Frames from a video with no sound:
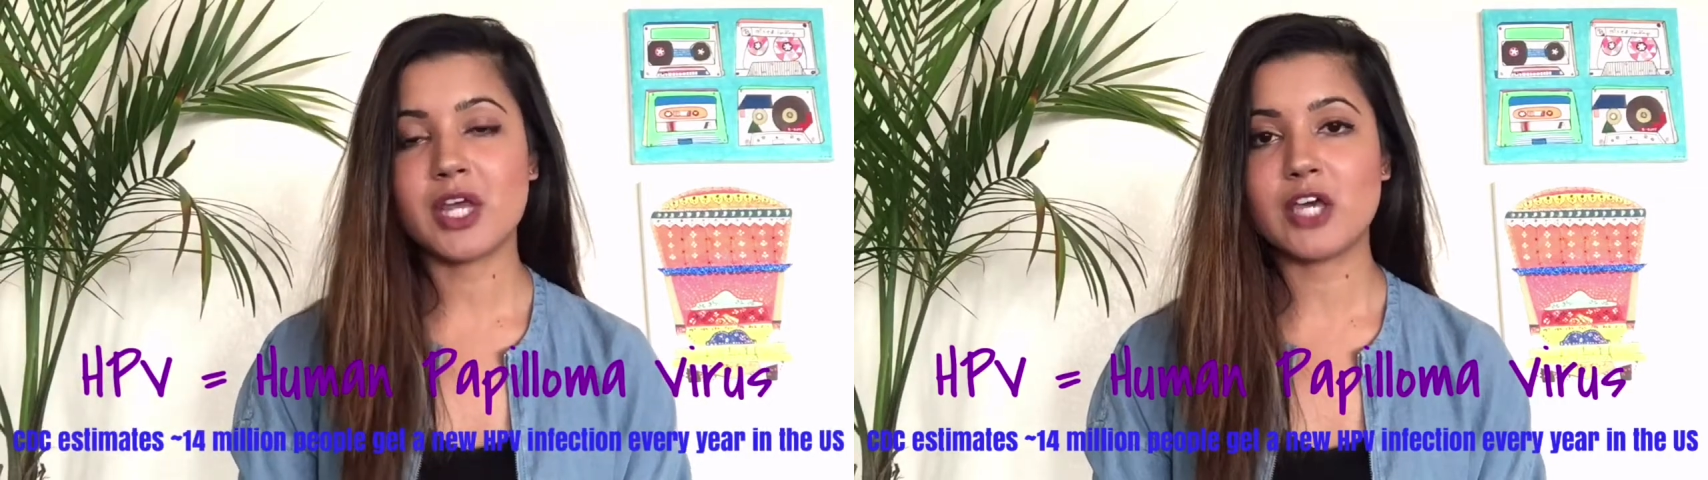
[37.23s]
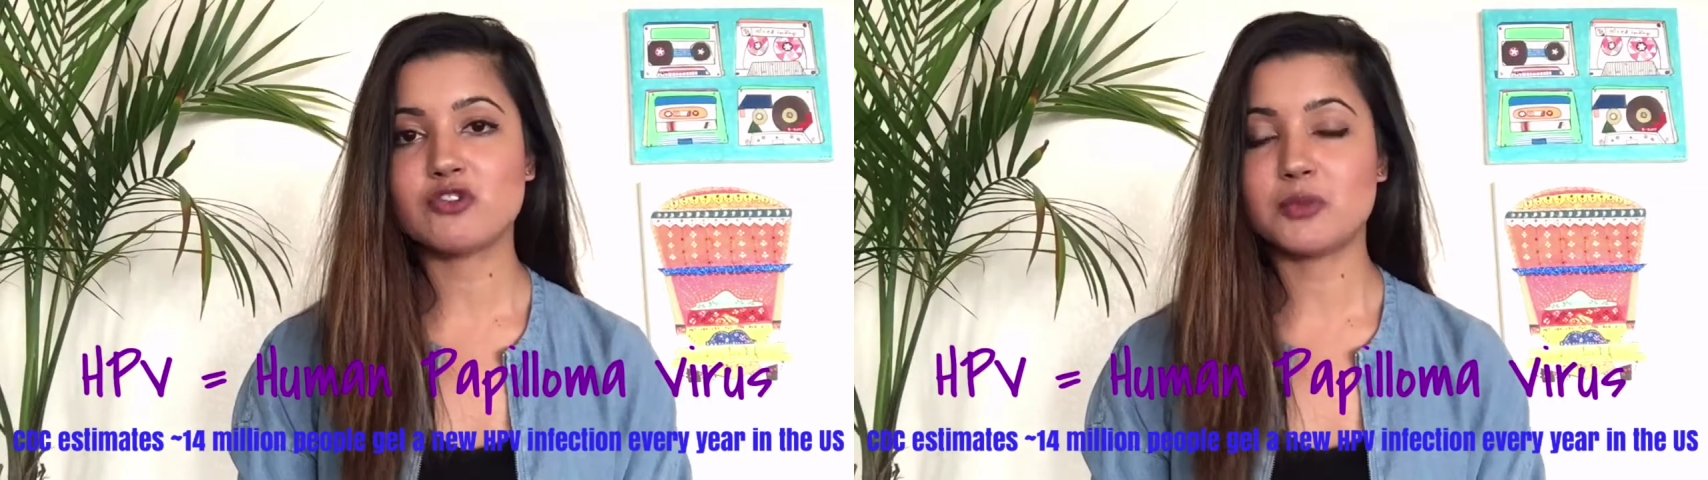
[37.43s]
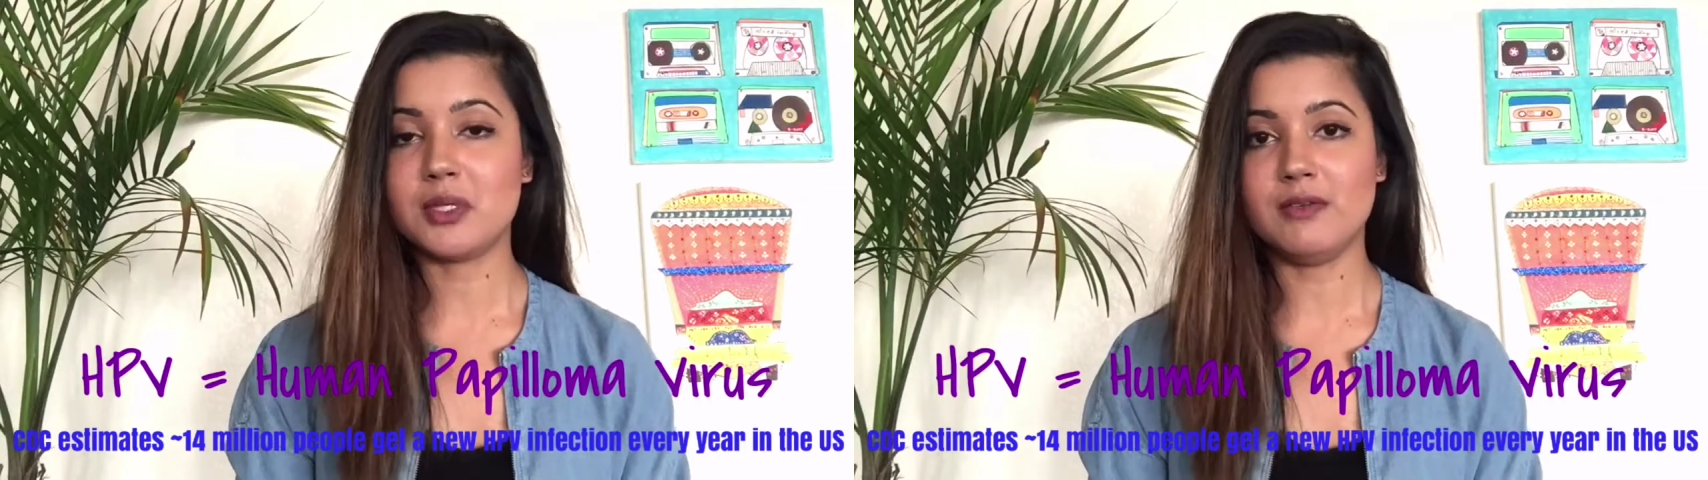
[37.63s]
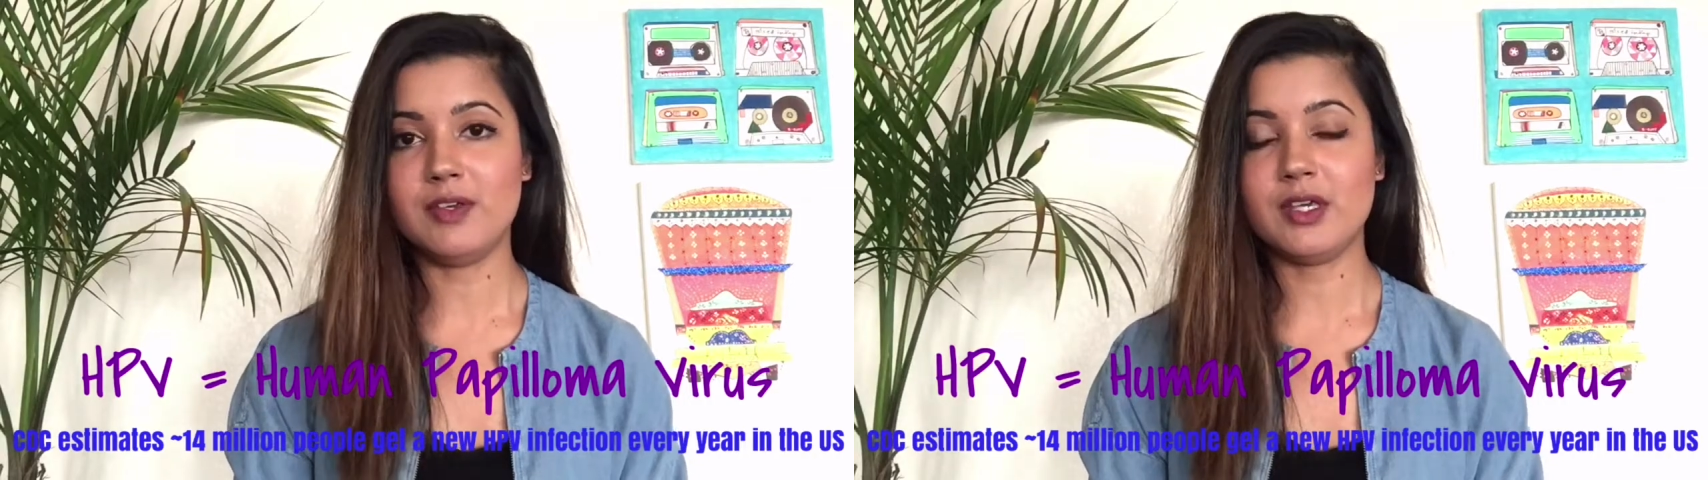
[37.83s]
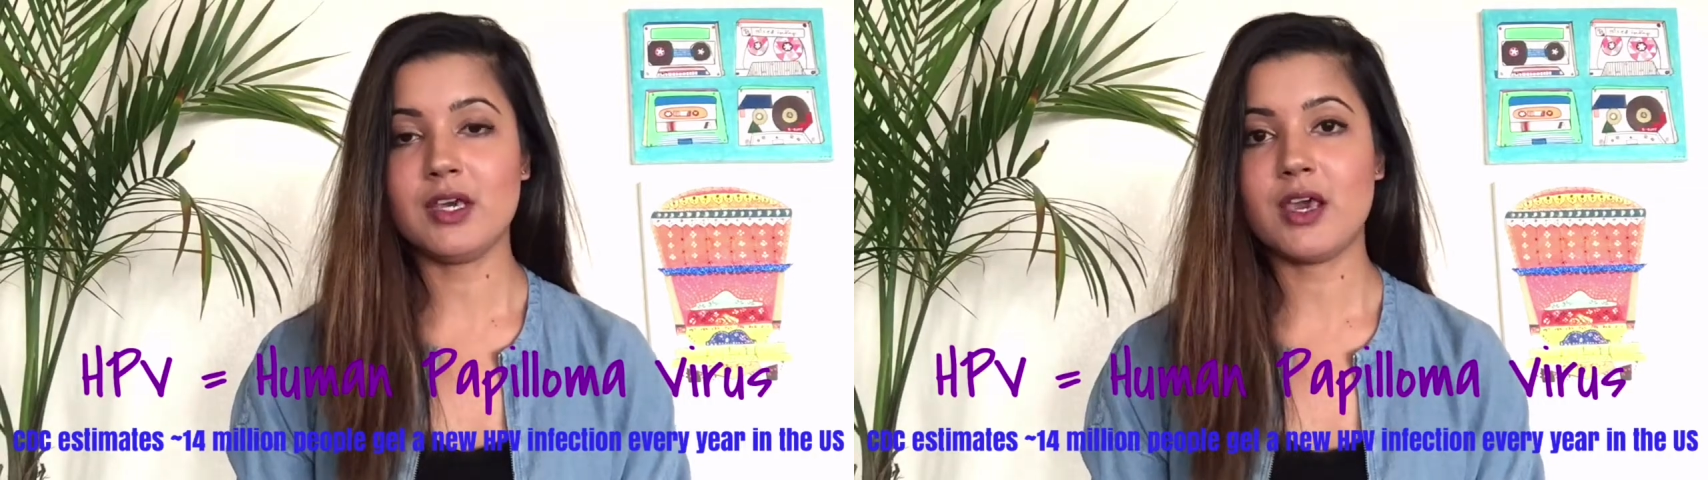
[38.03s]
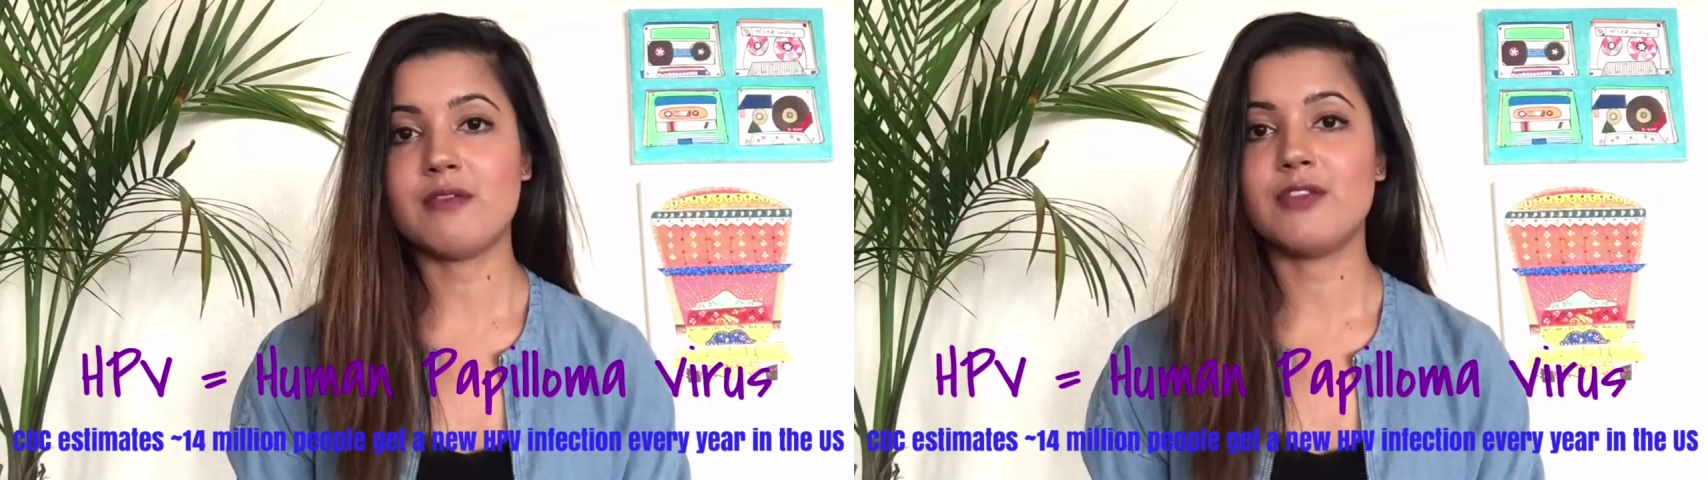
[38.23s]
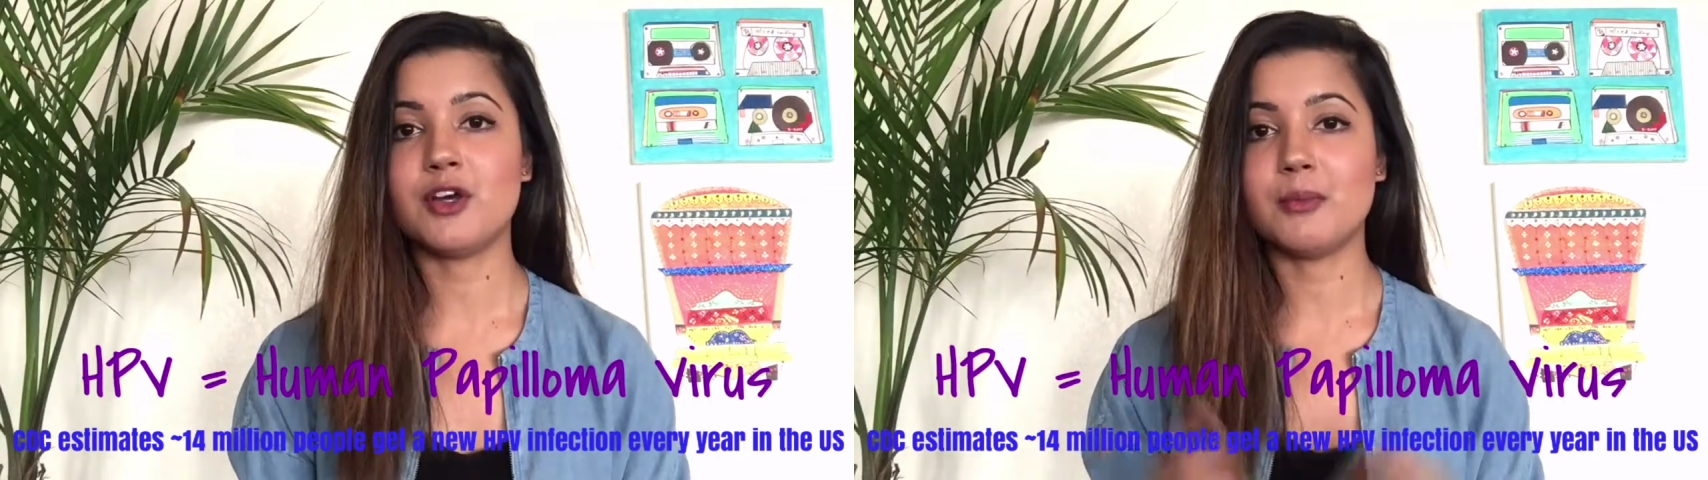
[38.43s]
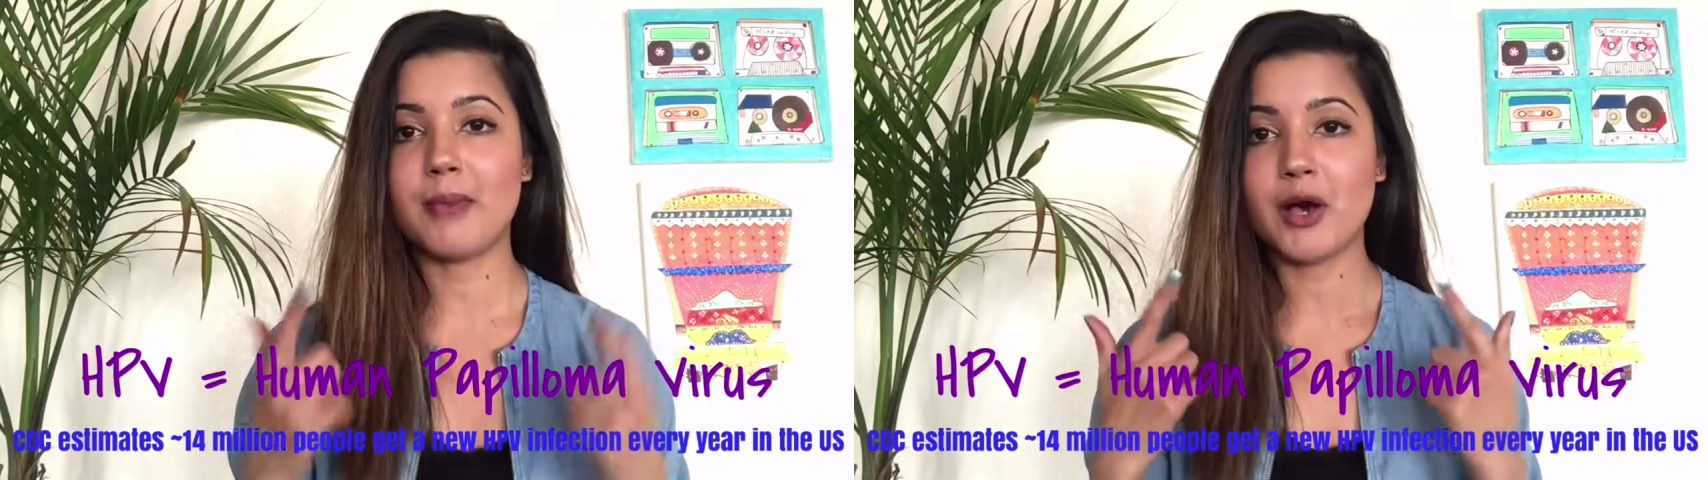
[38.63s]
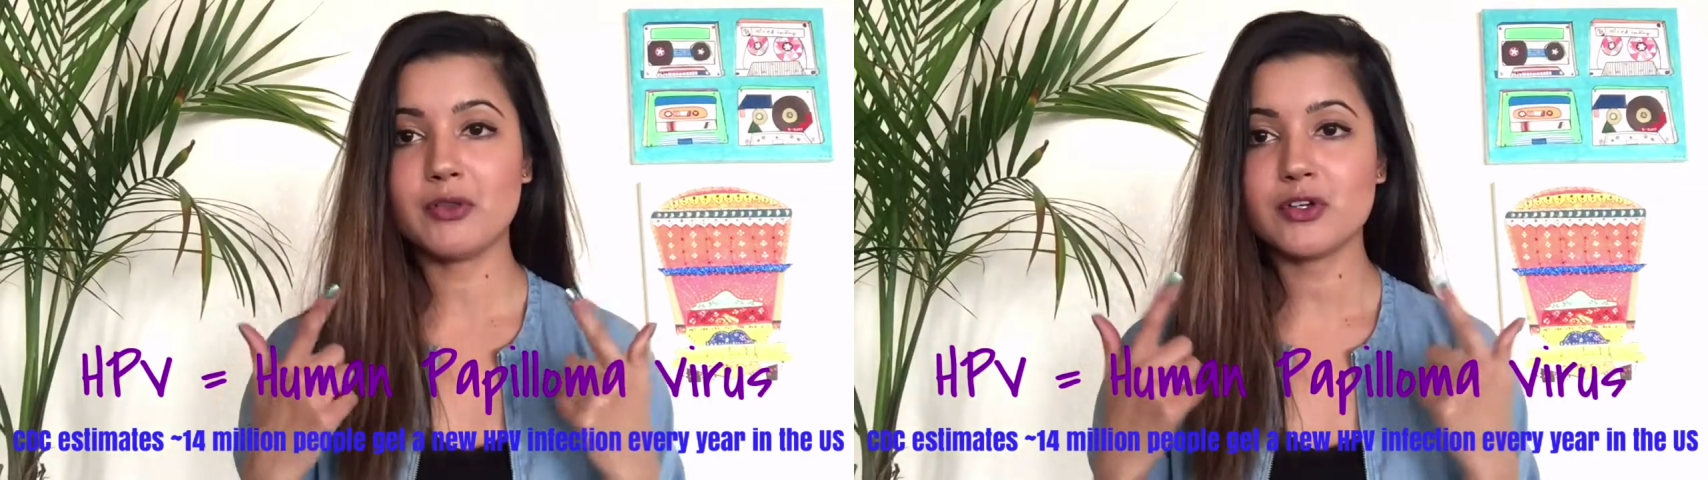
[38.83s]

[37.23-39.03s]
HPV if their mouth